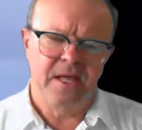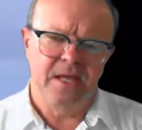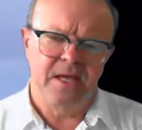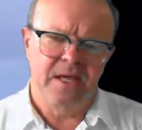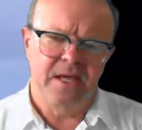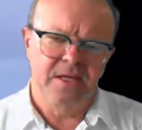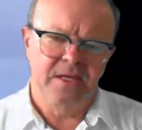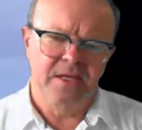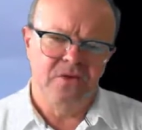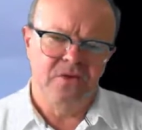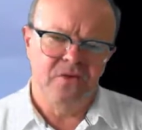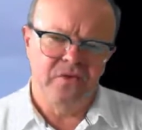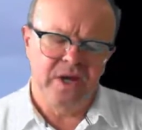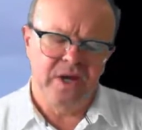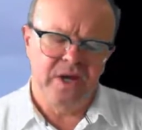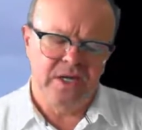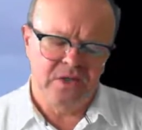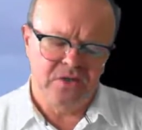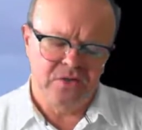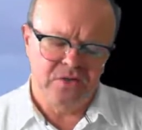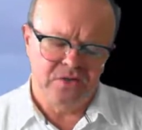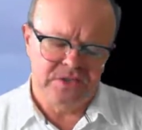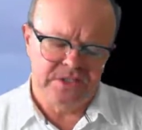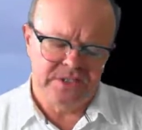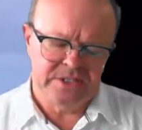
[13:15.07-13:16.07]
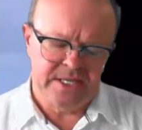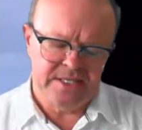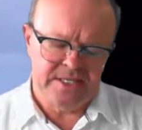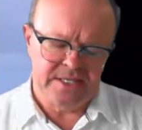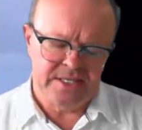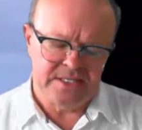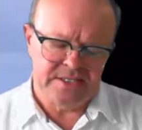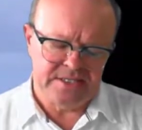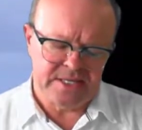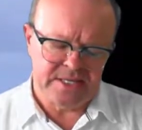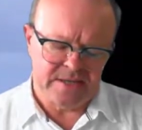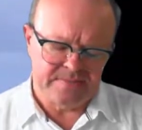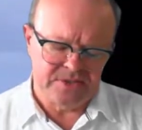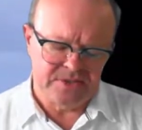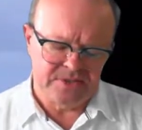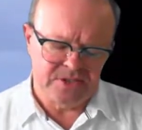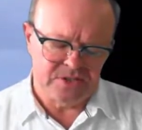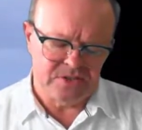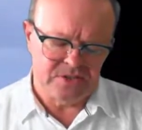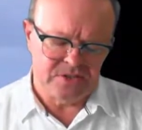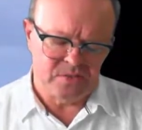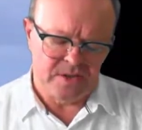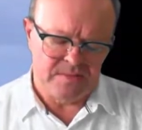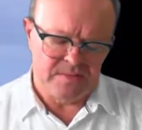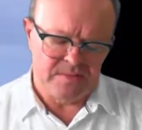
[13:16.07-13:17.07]
in the reading, you'll see the
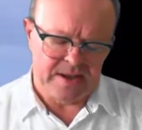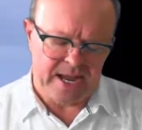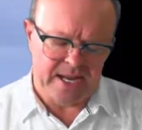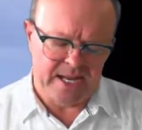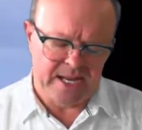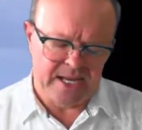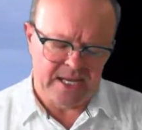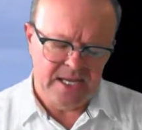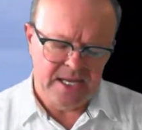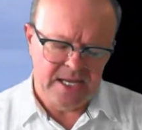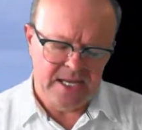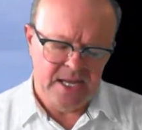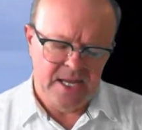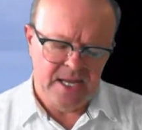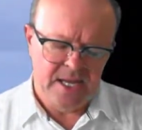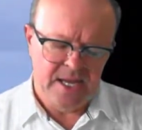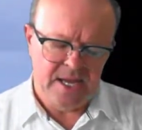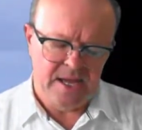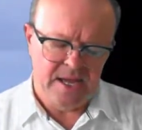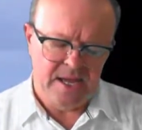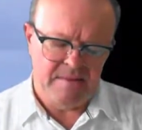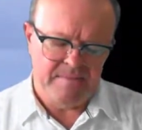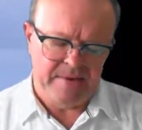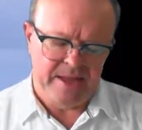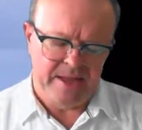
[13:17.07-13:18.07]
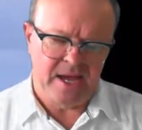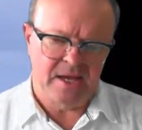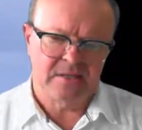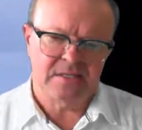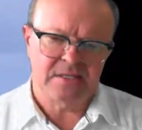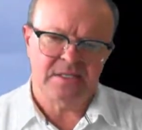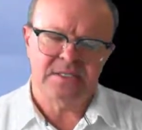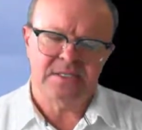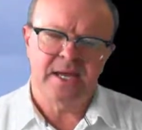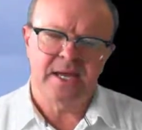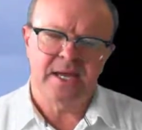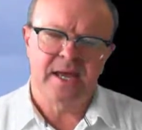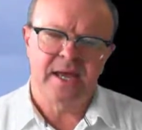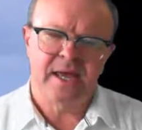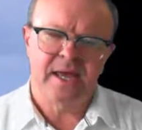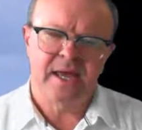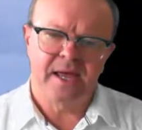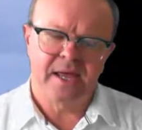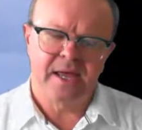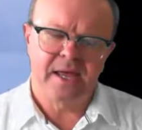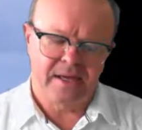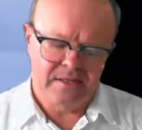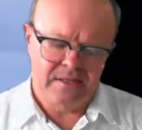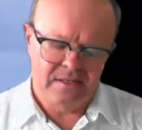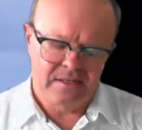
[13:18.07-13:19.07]
assumptions we make about
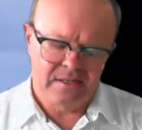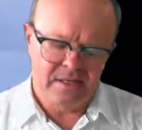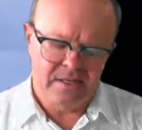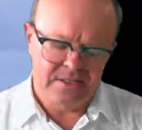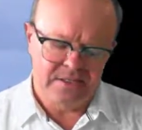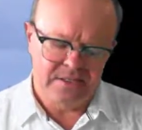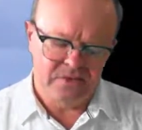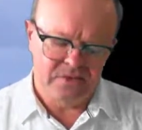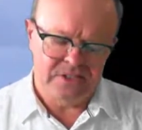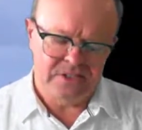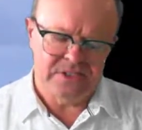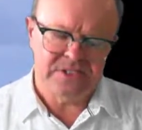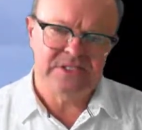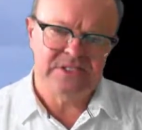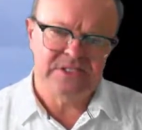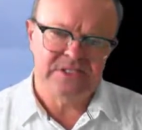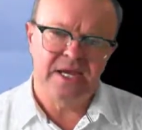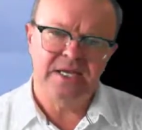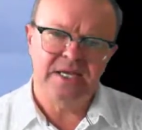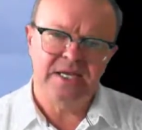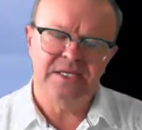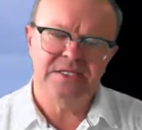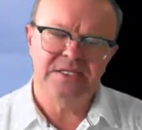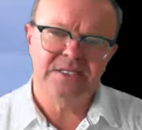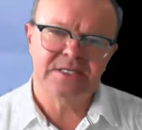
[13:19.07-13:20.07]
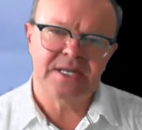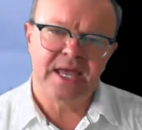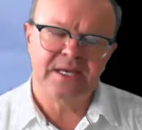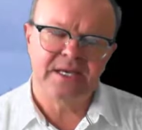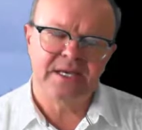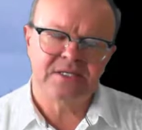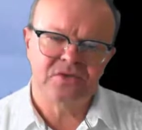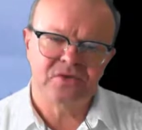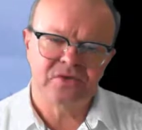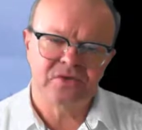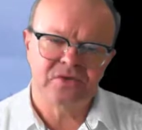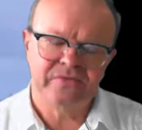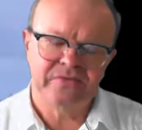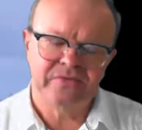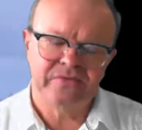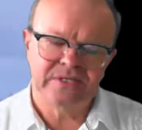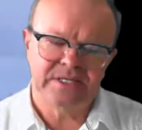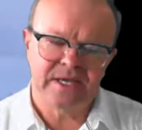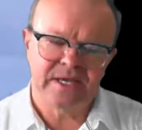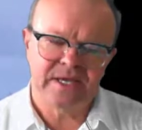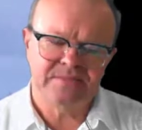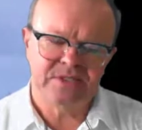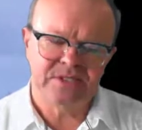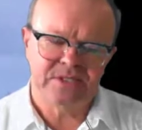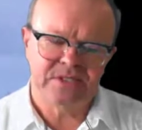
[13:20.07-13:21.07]
sort of steady state sort of
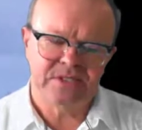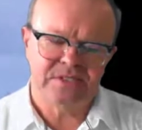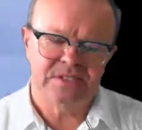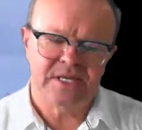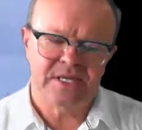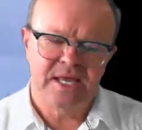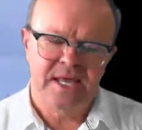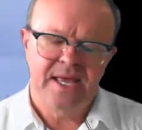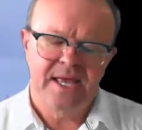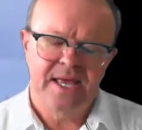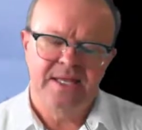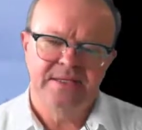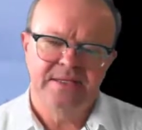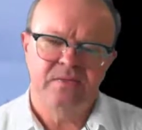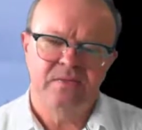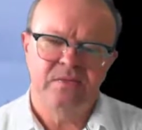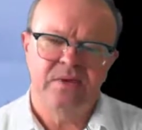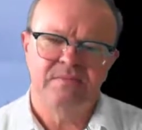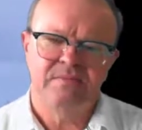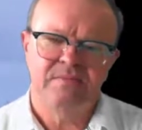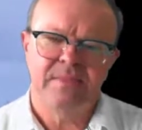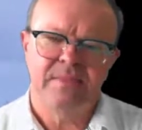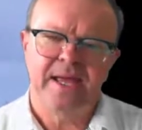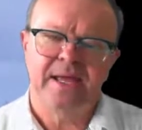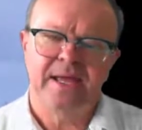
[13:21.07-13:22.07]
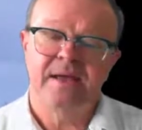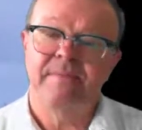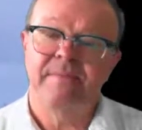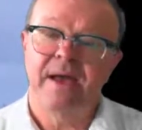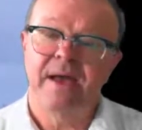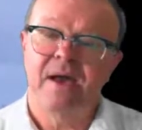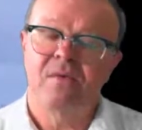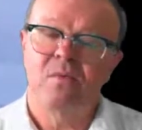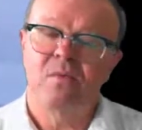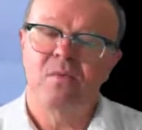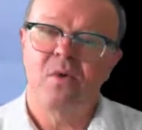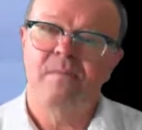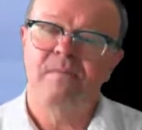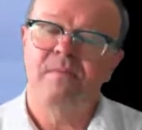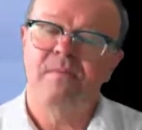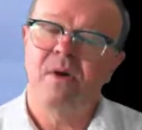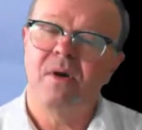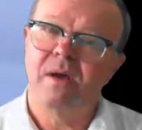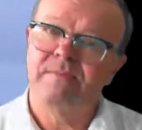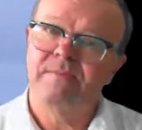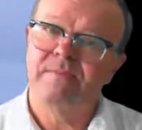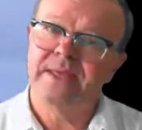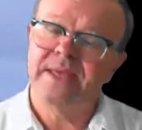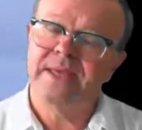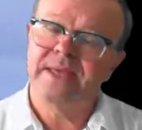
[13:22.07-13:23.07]
assumptions that we make about what
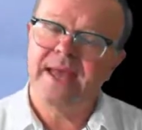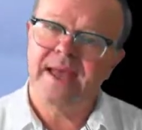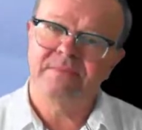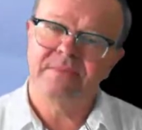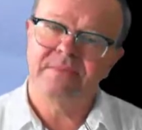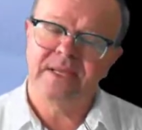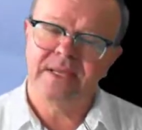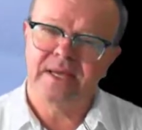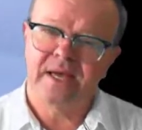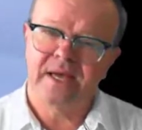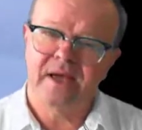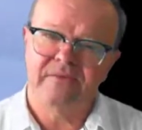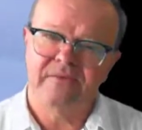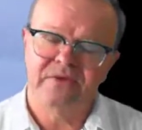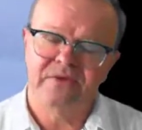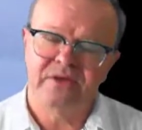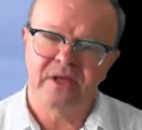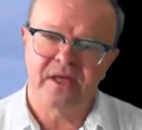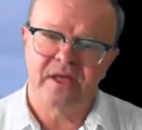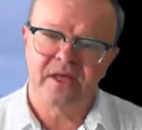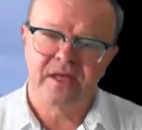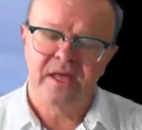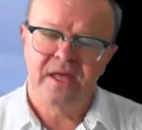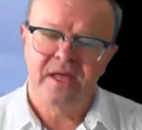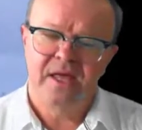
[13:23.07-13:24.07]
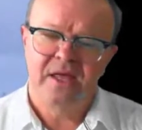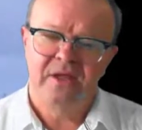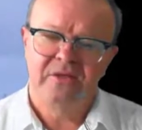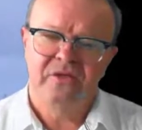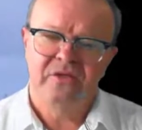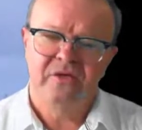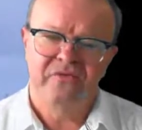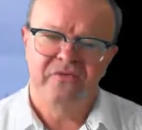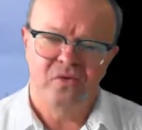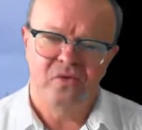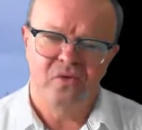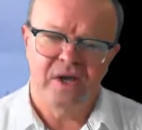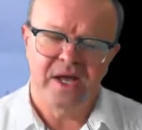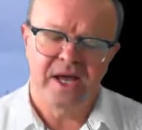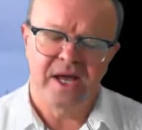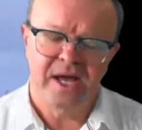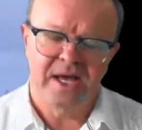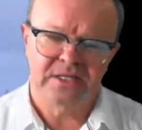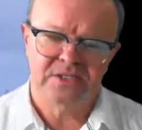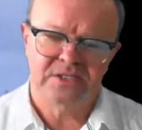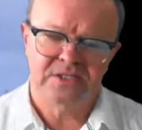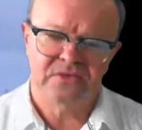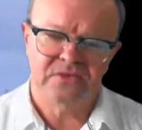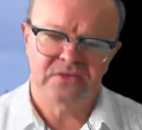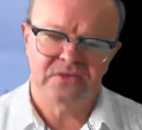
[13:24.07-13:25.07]
might be happening after the
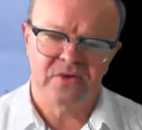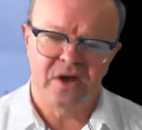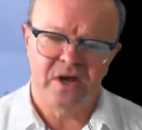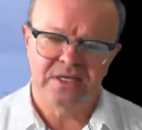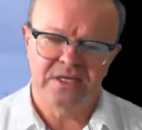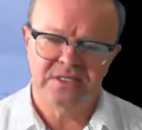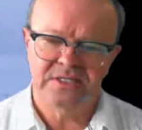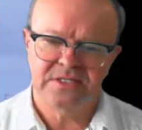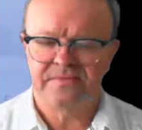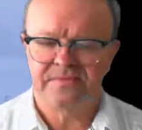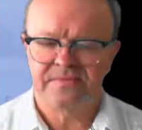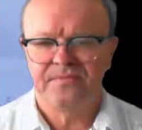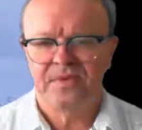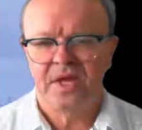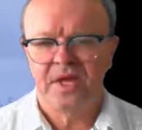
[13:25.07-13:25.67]
forecast horizon.